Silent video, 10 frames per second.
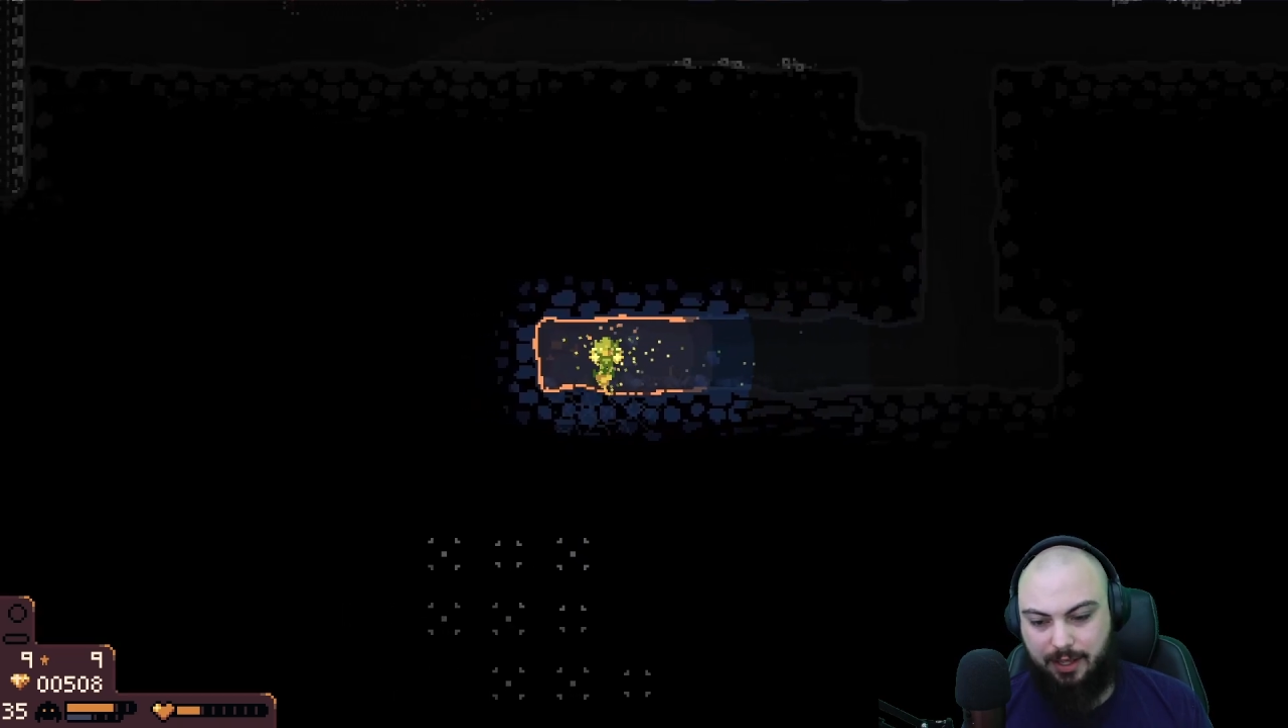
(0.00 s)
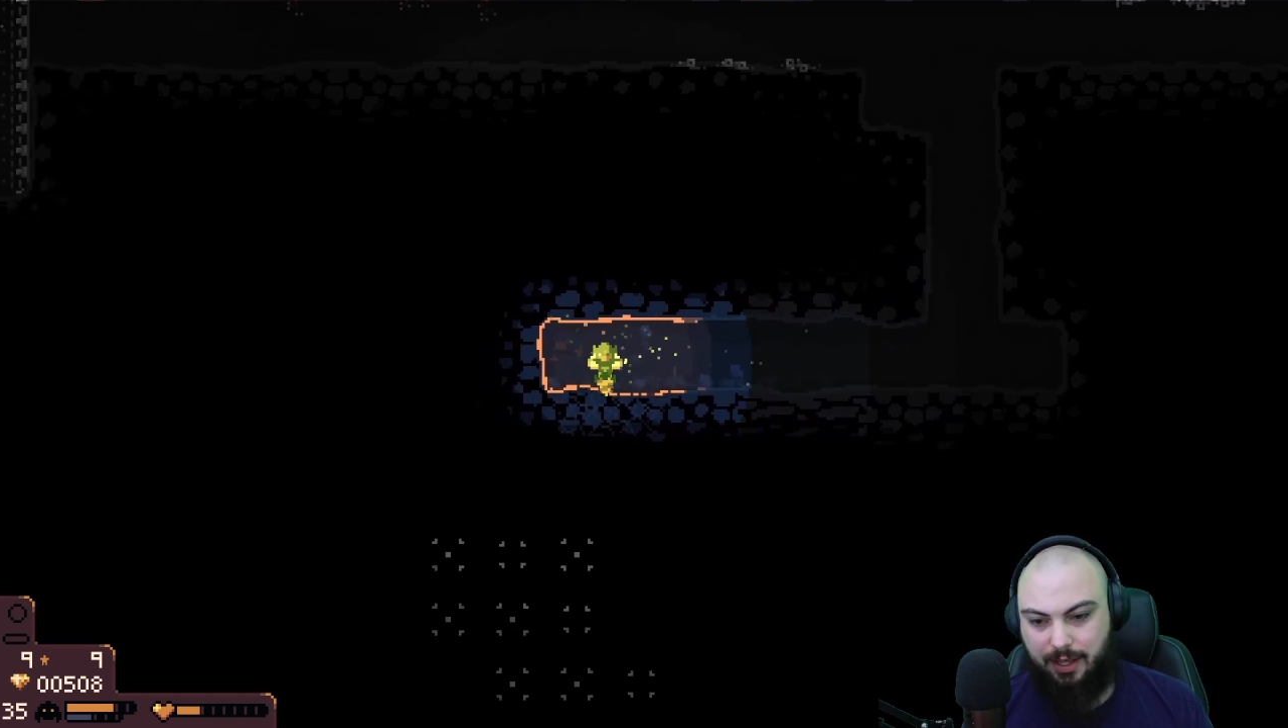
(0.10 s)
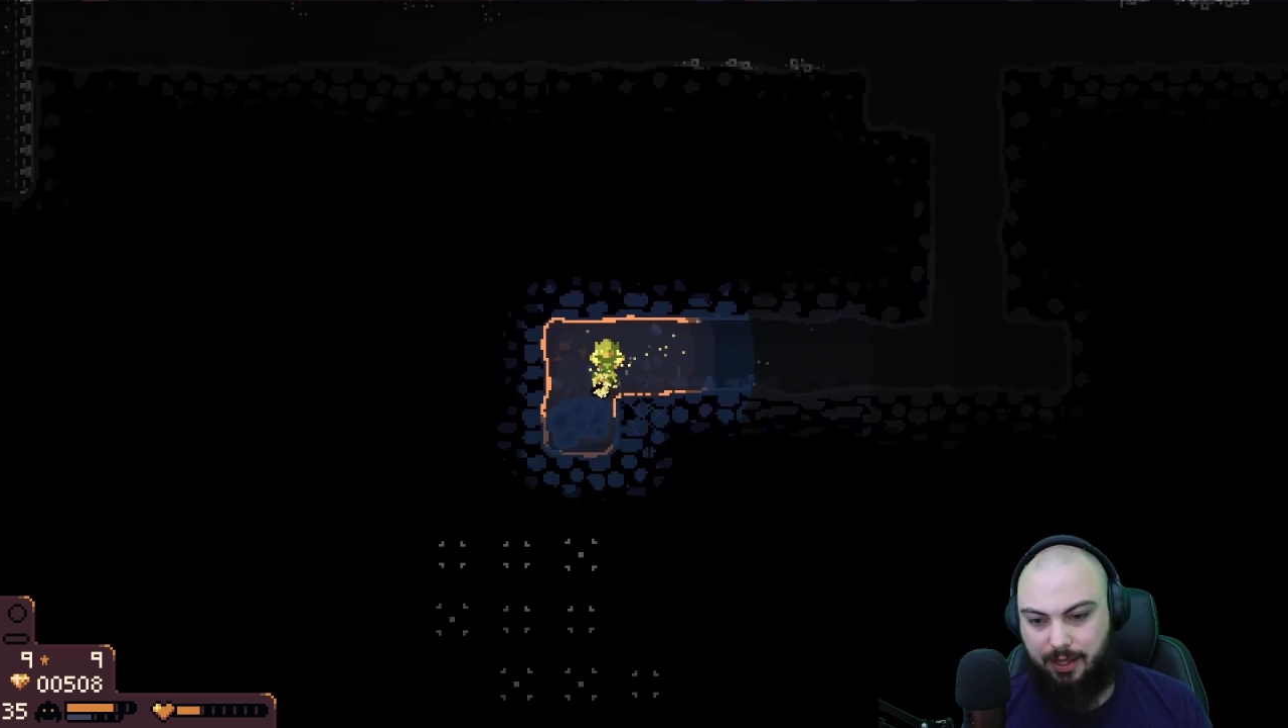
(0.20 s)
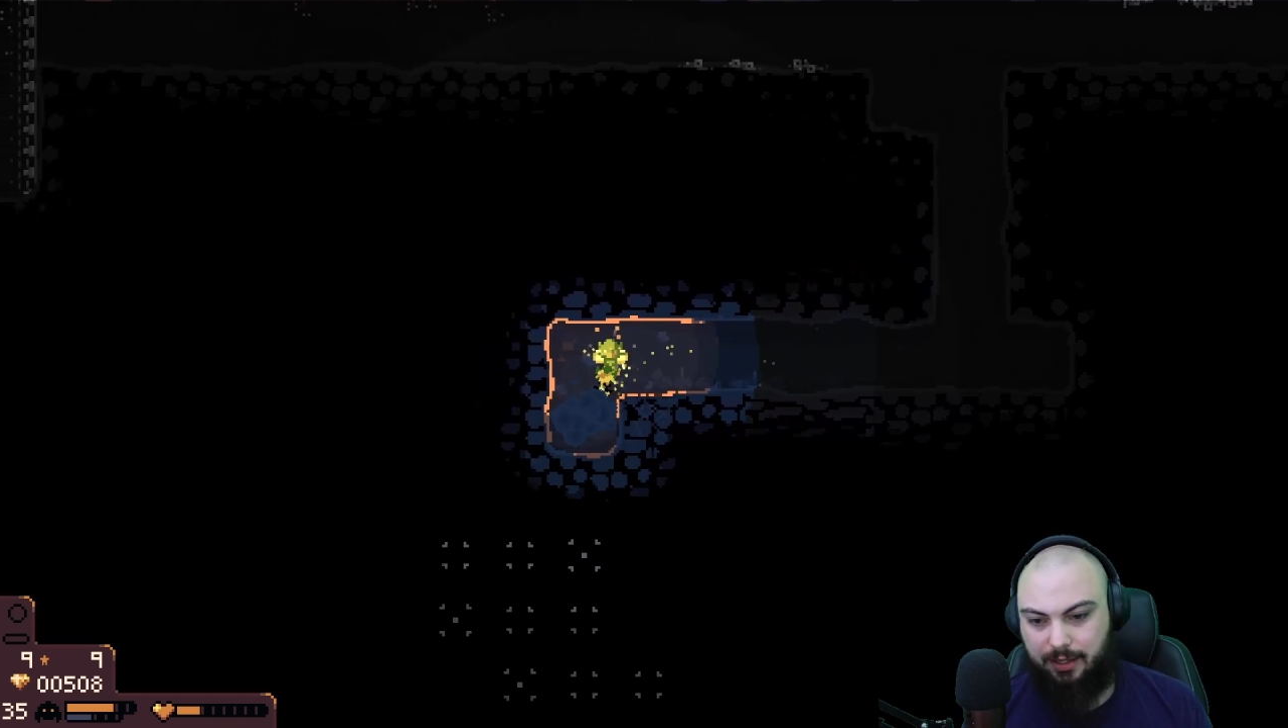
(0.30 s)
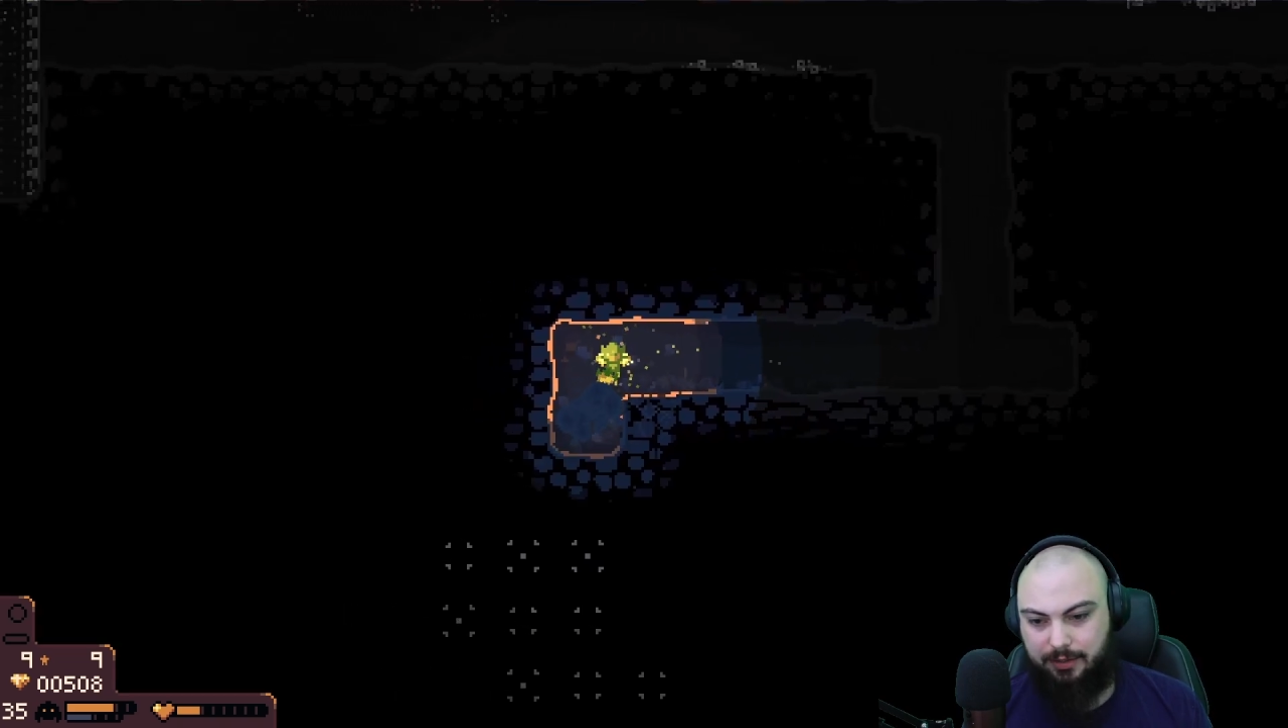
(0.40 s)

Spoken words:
and